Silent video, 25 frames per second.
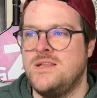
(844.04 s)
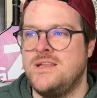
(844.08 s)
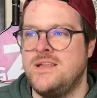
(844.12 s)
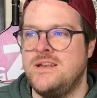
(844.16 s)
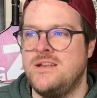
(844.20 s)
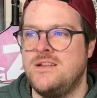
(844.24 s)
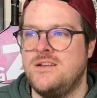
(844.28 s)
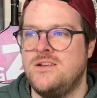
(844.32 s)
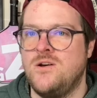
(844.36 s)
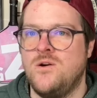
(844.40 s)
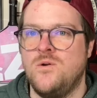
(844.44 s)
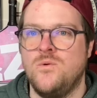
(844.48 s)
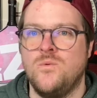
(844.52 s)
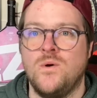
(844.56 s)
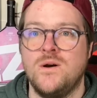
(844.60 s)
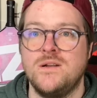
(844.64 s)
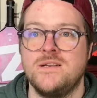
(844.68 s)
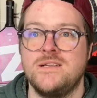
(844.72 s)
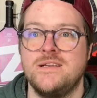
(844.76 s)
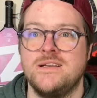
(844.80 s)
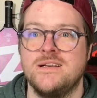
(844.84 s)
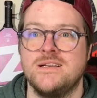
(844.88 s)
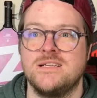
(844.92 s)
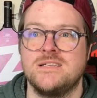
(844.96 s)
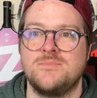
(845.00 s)
didn't know
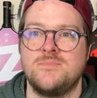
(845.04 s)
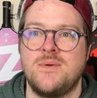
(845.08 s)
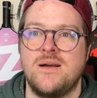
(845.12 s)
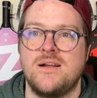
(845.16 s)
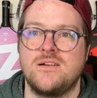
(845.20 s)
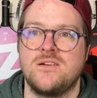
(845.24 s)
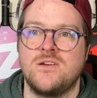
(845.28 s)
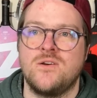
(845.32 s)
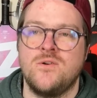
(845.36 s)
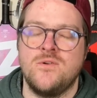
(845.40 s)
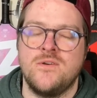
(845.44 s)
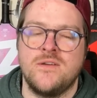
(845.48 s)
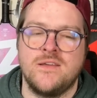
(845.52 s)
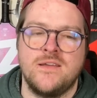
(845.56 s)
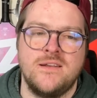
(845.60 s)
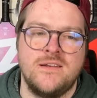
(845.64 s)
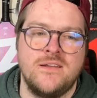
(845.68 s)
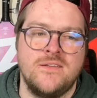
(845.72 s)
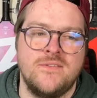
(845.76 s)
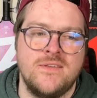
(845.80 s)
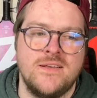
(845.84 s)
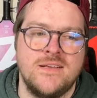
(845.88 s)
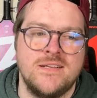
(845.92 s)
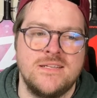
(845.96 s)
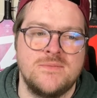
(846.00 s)
what to expect going
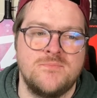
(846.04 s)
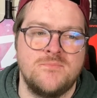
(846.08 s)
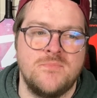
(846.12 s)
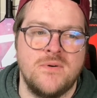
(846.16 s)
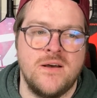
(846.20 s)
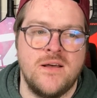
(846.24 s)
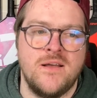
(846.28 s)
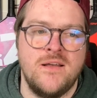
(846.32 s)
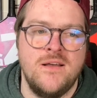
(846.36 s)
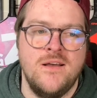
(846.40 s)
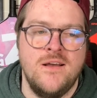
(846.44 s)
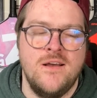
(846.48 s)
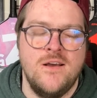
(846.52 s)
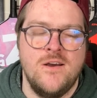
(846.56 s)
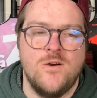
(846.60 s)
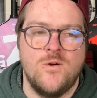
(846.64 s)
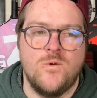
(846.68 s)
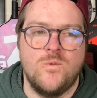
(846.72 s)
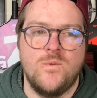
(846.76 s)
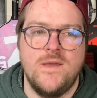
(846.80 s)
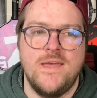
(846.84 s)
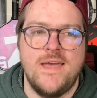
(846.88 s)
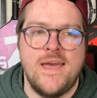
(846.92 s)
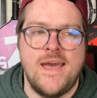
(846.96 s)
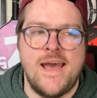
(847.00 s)
into this, but
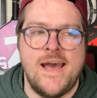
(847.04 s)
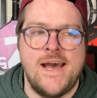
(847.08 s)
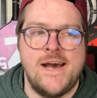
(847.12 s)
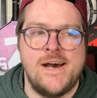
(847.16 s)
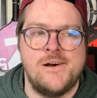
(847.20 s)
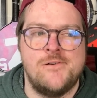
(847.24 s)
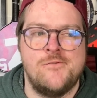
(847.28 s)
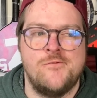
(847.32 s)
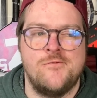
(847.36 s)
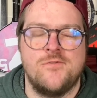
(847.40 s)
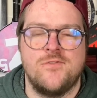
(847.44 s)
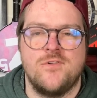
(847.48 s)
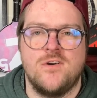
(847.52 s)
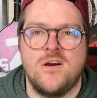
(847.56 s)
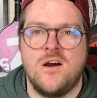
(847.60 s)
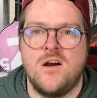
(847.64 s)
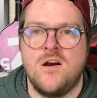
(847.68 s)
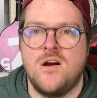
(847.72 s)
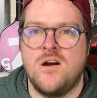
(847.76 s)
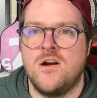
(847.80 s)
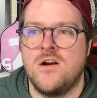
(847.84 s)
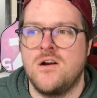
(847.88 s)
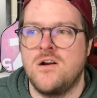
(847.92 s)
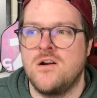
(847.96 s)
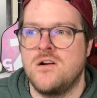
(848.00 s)
we have
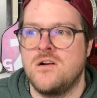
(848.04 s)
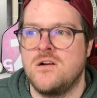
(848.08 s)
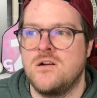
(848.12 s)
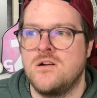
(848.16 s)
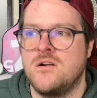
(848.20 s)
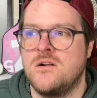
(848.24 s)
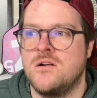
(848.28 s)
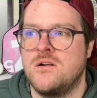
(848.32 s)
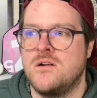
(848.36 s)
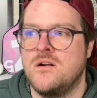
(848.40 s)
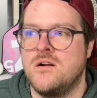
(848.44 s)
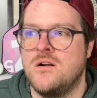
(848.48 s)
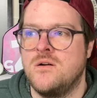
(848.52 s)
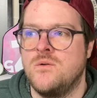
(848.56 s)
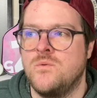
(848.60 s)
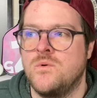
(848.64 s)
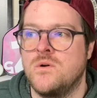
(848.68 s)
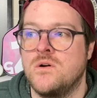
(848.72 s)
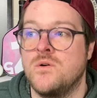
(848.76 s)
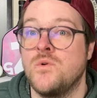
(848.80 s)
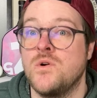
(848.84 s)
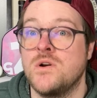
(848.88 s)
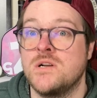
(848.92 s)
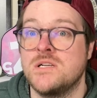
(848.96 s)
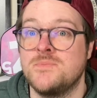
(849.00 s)

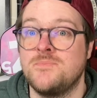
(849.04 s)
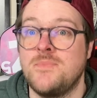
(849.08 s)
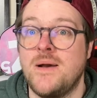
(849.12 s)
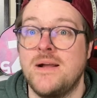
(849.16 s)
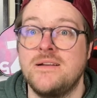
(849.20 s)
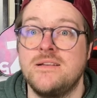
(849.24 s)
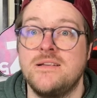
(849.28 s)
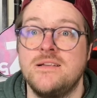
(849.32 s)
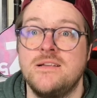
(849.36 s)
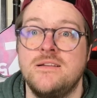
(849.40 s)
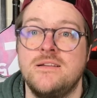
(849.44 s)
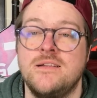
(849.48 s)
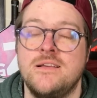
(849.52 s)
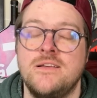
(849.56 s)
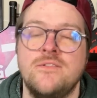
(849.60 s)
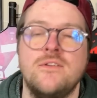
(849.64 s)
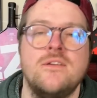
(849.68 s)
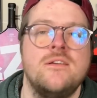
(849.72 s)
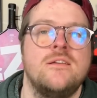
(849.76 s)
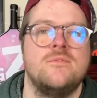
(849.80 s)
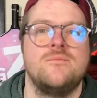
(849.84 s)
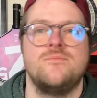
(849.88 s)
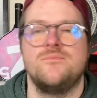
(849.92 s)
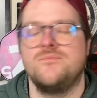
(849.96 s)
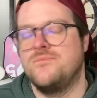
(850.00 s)
we're
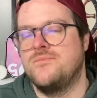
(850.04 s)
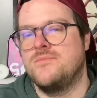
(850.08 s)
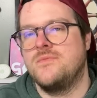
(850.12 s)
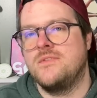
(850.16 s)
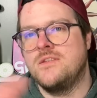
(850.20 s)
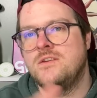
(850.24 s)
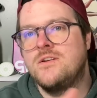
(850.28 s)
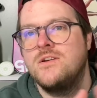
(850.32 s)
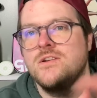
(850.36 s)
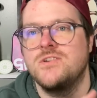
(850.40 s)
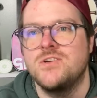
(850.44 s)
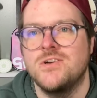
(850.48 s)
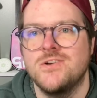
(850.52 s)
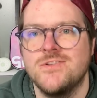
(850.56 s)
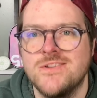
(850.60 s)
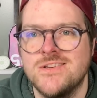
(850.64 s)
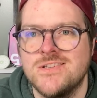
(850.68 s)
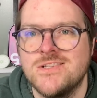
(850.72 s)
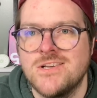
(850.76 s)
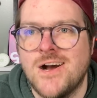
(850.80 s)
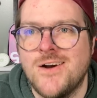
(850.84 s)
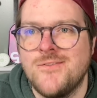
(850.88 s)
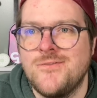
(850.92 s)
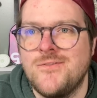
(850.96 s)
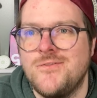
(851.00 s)
expected, you could turn
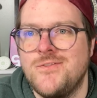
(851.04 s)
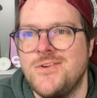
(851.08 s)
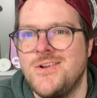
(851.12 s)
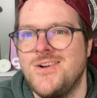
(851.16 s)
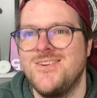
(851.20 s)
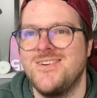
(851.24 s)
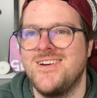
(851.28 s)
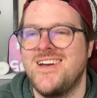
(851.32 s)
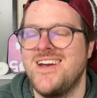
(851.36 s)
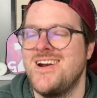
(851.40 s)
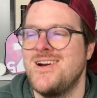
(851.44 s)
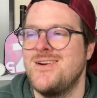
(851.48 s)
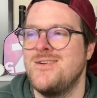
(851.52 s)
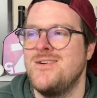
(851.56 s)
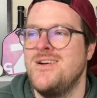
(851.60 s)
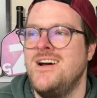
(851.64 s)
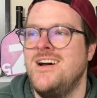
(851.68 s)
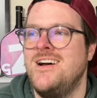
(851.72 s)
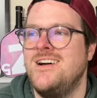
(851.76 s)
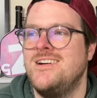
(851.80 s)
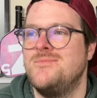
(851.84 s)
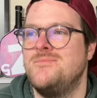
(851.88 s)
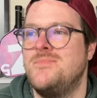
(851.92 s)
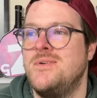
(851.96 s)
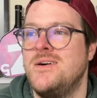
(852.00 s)
this off if you don't care,
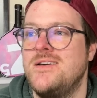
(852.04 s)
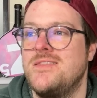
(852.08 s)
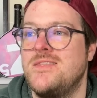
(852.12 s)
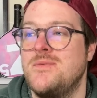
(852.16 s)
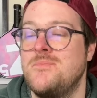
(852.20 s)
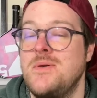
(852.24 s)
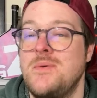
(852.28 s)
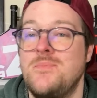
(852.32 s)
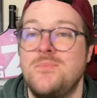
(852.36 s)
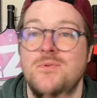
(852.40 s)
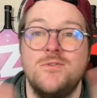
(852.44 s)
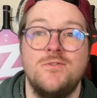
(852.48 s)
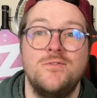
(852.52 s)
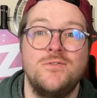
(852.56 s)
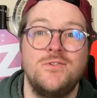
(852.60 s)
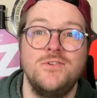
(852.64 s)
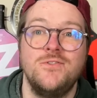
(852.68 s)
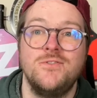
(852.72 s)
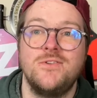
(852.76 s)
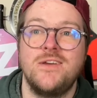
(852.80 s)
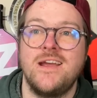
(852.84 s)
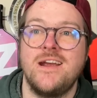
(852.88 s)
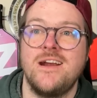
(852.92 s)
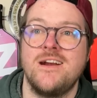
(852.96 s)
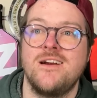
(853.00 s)
but the people who
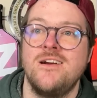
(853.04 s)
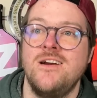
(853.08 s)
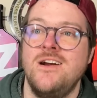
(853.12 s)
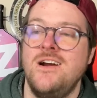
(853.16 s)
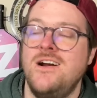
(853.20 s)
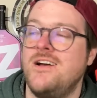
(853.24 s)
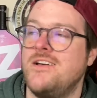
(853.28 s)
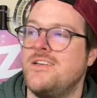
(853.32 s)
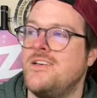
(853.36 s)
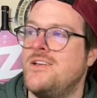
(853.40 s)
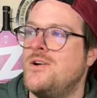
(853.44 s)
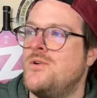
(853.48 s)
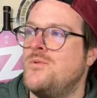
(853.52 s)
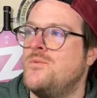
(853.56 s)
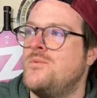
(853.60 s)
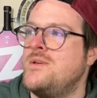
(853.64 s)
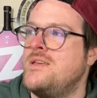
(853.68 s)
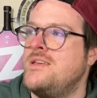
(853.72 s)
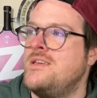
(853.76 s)
do care, you know,